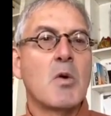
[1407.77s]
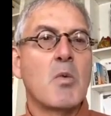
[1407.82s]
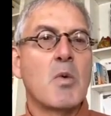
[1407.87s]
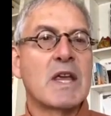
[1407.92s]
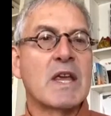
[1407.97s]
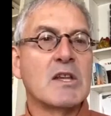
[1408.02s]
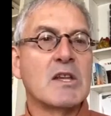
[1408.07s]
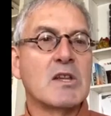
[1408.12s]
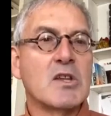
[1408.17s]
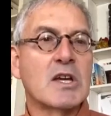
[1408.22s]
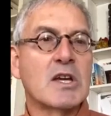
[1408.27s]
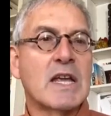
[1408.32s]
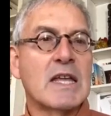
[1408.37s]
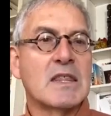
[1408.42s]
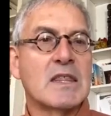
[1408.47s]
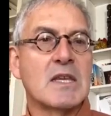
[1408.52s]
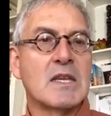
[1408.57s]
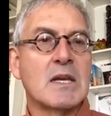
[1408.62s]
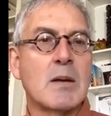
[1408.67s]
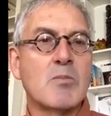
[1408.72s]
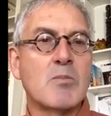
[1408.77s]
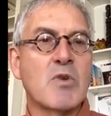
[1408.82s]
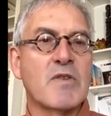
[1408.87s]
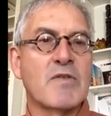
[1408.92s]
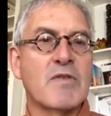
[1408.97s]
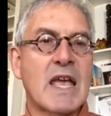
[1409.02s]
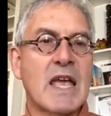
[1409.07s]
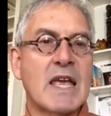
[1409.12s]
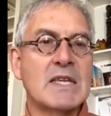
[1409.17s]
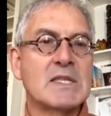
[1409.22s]
We can look at the number
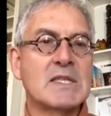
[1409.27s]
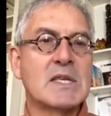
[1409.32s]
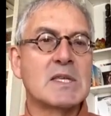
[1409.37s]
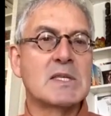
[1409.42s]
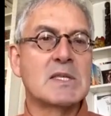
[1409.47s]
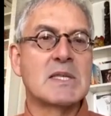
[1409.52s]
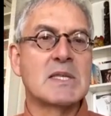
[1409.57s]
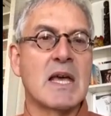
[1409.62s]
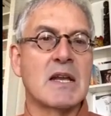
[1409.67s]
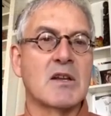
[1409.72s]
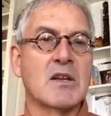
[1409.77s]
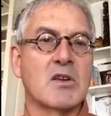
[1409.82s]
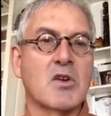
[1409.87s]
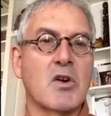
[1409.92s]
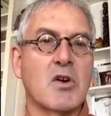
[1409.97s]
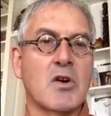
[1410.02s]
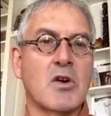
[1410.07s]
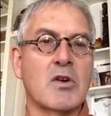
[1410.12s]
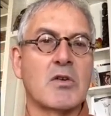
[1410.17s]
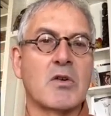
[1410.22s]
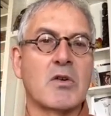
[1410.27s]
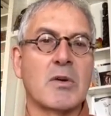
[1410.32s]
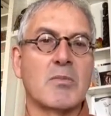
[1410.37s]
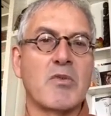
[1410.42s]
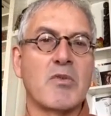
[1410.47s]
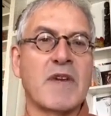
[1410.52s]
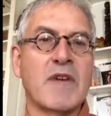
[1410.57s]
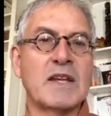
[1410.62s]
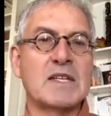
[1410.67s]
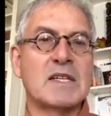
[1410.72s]
of cases that occur or are
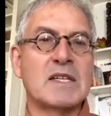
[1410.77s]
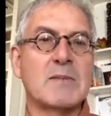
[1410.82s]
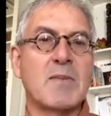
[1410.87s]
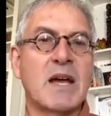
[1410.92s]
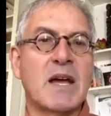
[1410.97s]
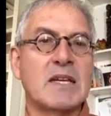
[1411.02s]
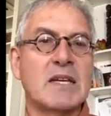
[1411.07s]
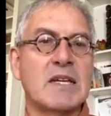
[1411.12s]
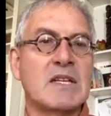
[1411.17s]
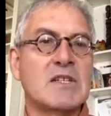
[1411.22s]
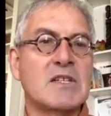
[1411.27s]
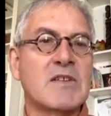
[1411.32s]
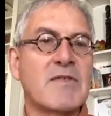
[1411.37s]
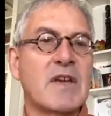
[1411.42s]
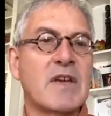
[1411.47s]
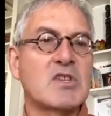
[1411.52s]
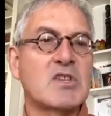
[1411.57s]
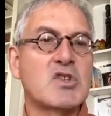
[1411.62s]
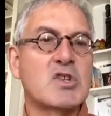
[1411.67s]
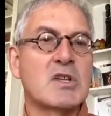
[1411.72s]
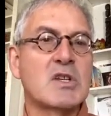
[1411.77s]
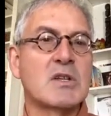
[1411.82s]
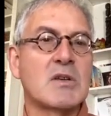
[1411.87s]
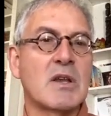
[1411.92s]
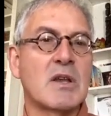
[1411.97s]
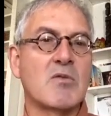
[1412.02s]
prevented by an intervention,